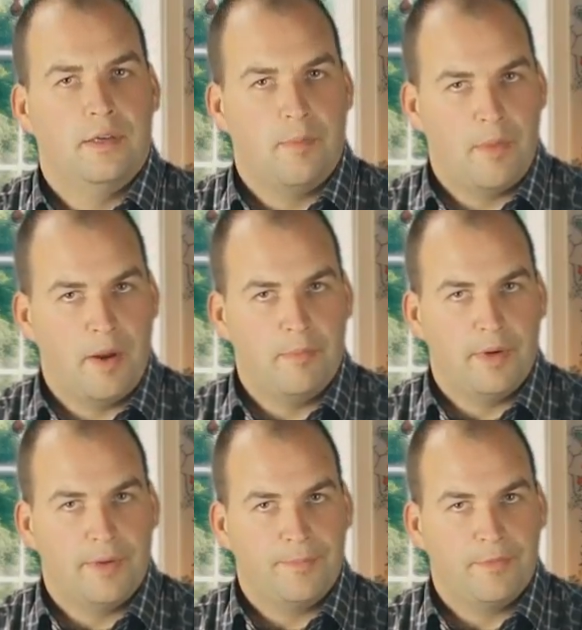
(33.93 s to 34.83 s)

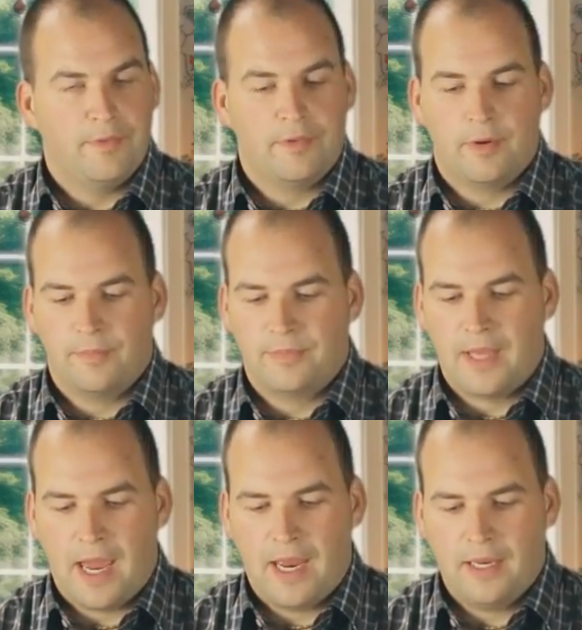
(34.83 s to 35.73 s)
remember, from
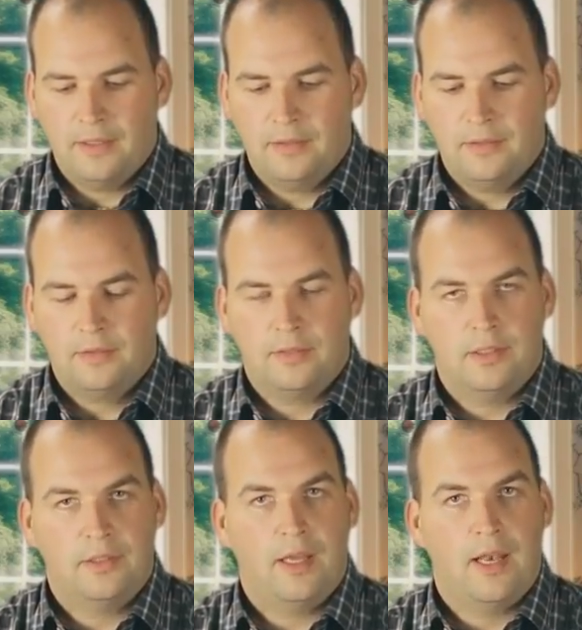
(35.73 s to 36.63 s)
9
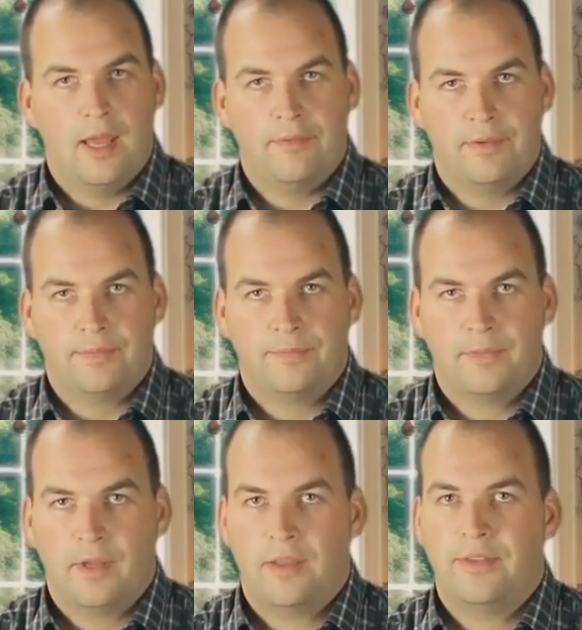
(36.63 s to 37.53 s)
till 11.
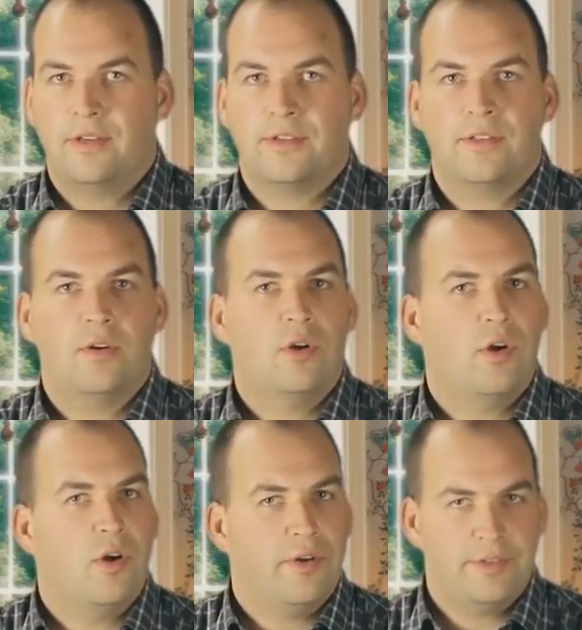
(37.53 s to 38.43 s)
And there is no
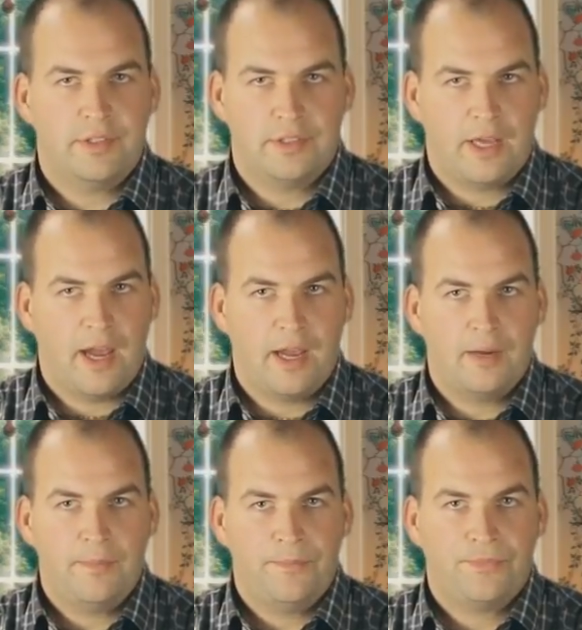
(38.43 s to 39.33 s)
other
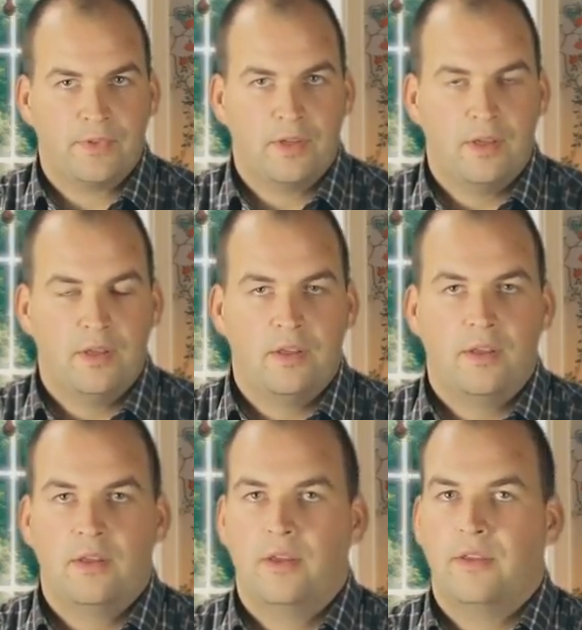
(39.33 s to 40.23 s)
time
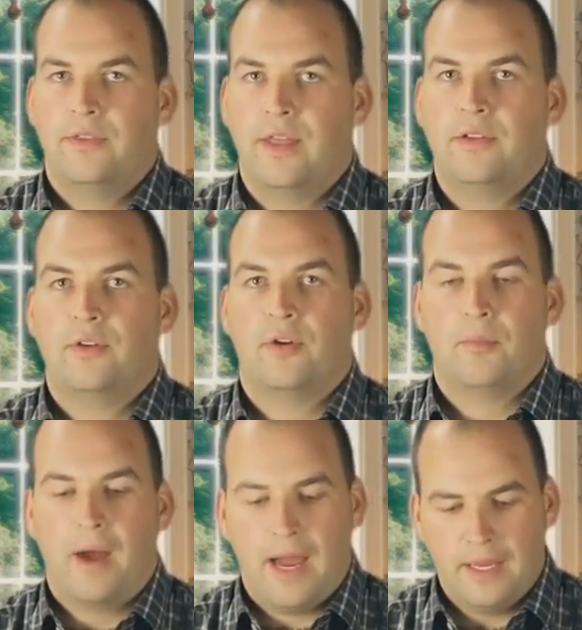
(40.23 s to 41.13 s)
then your
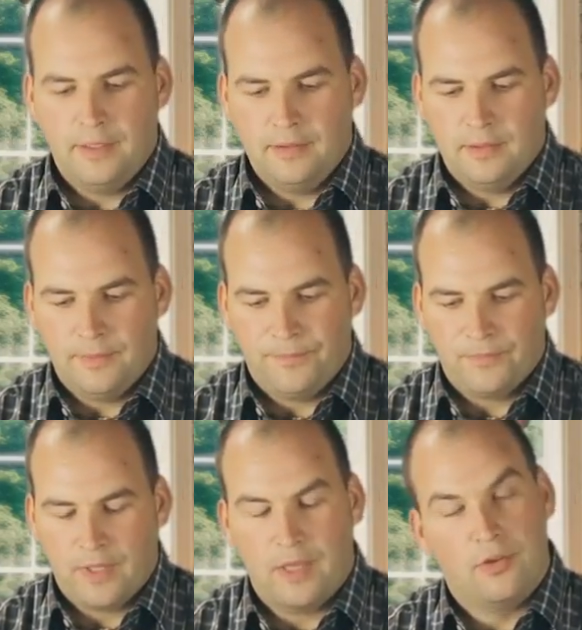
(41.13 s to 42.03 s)
mind
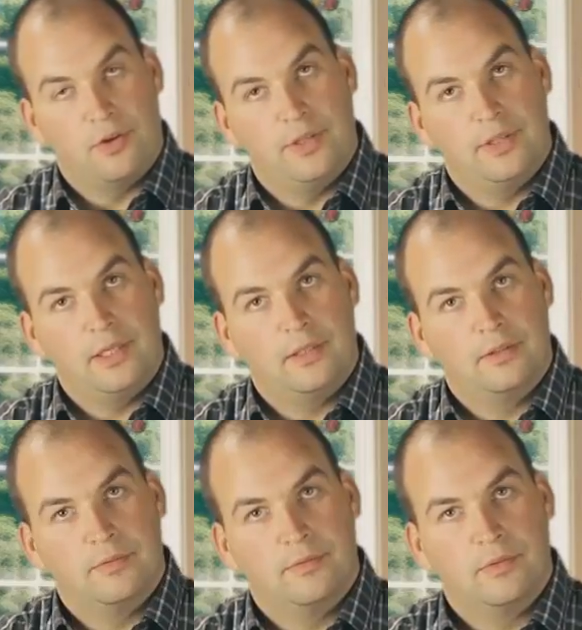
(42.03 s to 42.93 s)
and your intellect
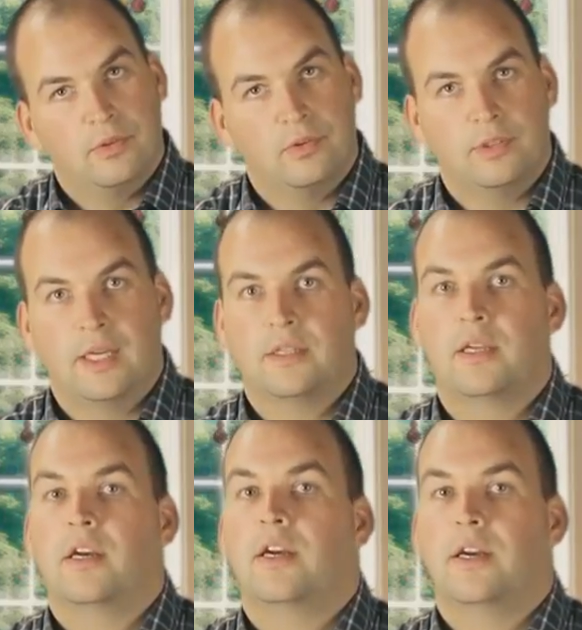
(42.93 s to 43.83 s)
could get
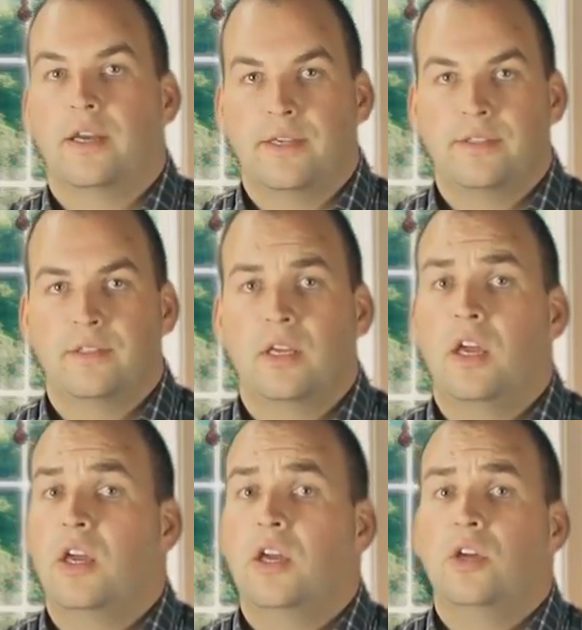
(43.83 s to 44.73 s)
rest.
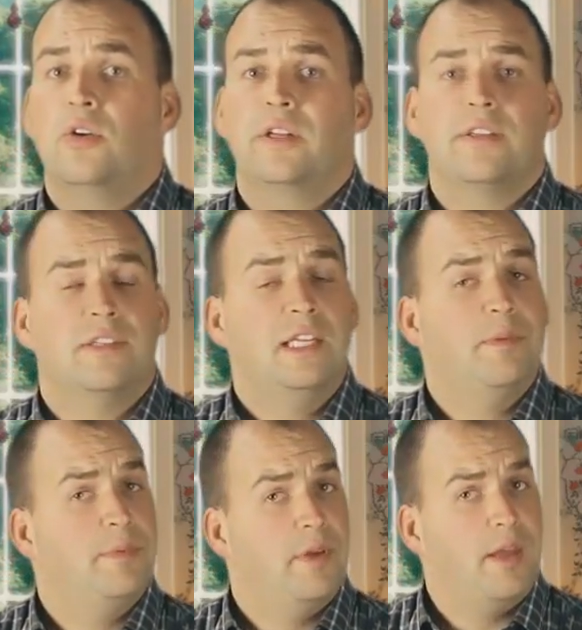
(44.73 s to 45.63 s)
You can
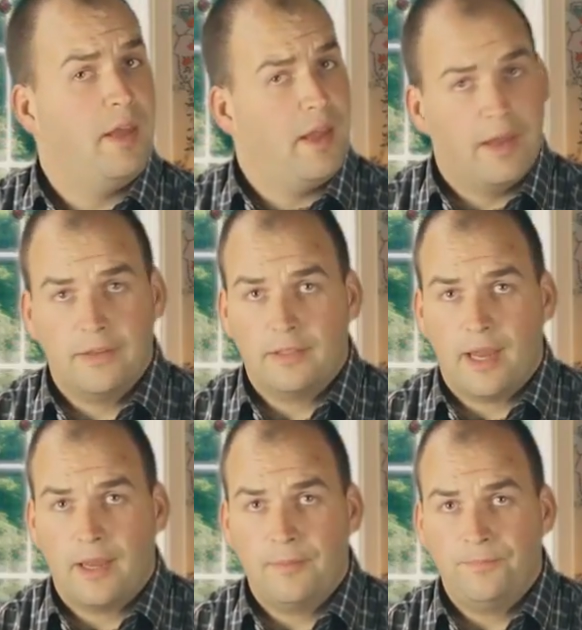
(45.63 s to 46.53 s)
sleep
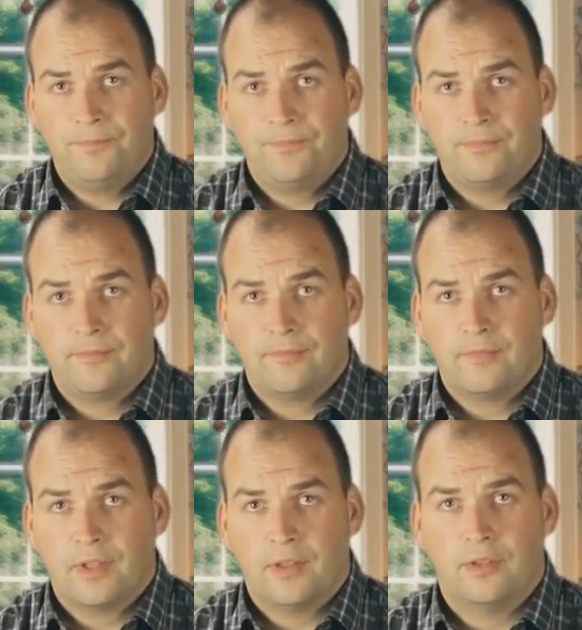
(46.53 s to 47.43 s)
anytime
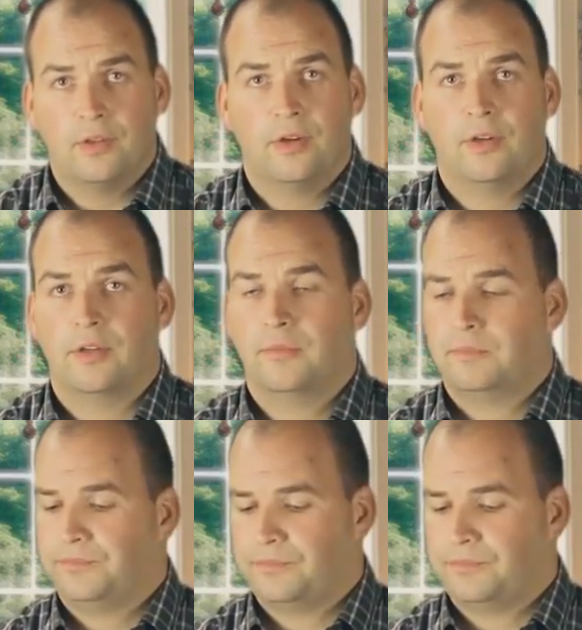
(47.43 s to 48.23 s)
your